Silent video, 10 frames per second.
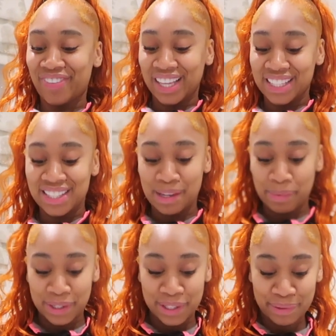Well done.
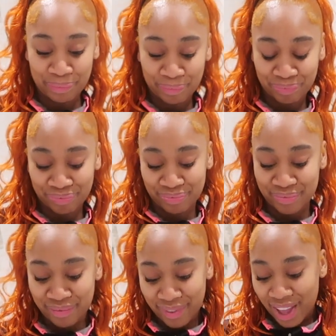Well done,
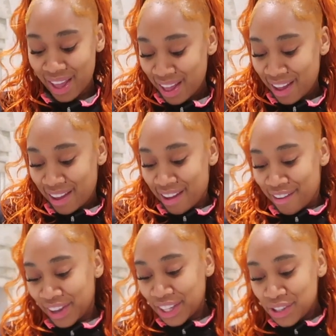princess.
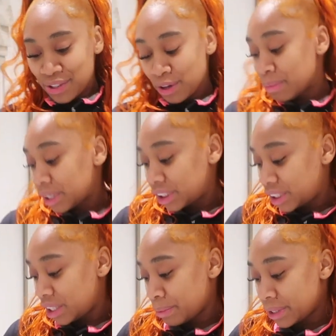Thank you so much,
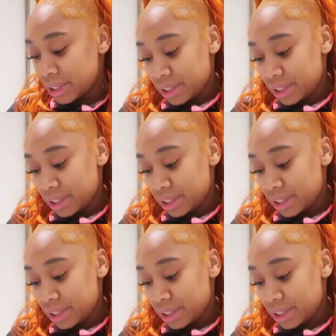Kiva.